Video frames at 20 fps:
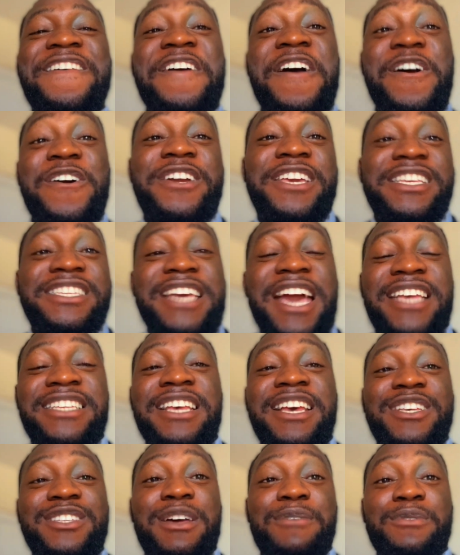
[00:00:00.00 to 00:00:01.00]
Okay, so guys,
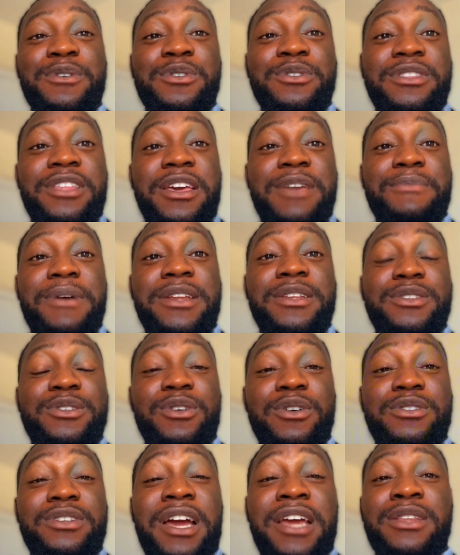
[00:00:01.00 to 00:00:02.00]
so I'm going to tell you about this
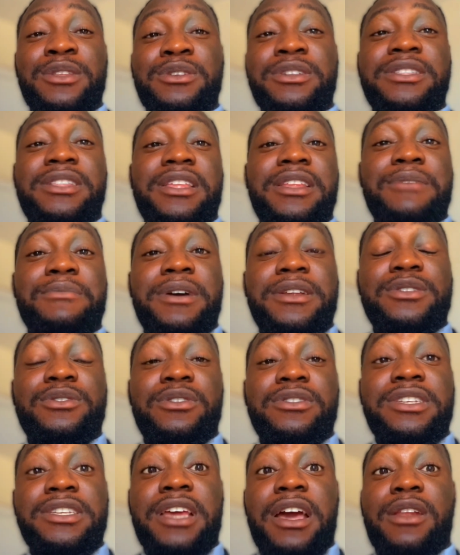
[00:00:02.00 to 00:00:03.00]
country. I know the thing about this
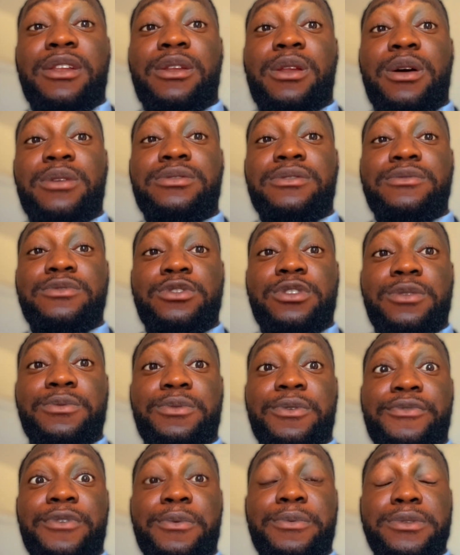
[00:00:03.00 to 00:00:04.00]
country, there are lots of job
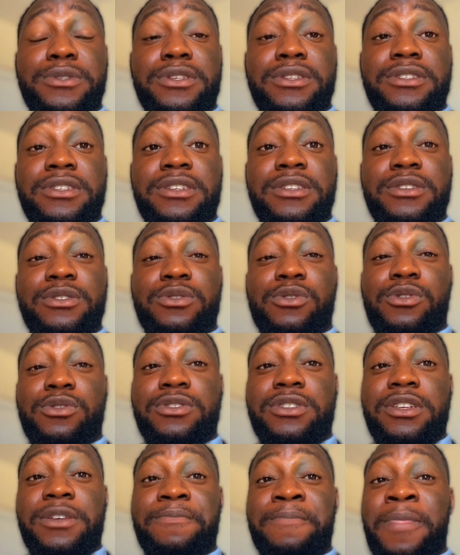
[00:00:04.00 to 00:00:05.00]
opportunity in this
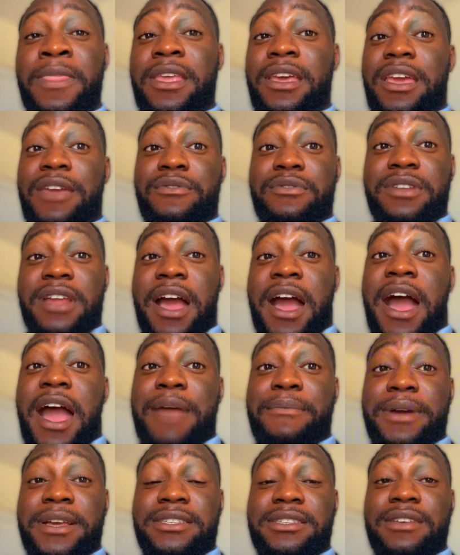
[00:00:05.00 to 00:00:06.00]
country. Even I
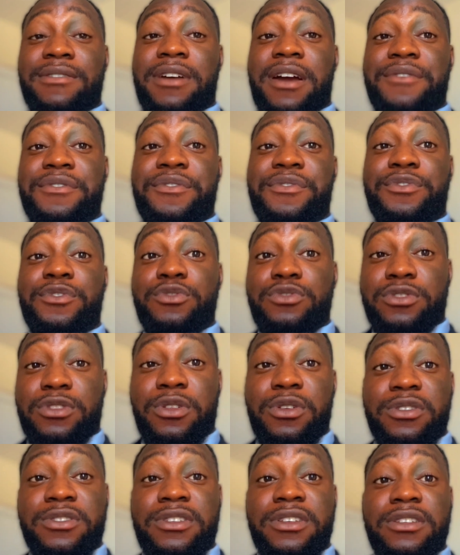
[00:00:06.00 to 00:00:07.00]
myself have a few
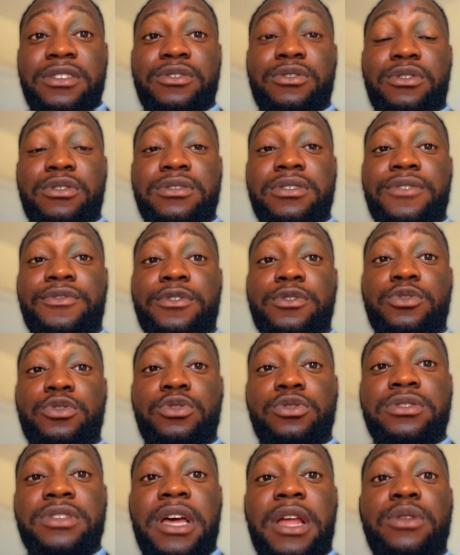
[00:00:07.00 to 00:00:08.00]
slots in the country for
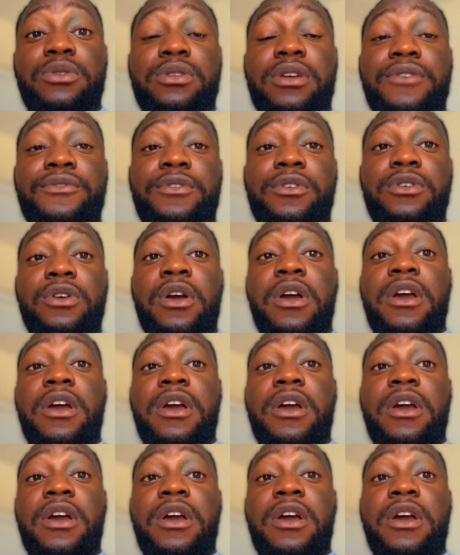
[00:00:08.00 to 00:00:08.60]
those that are looking for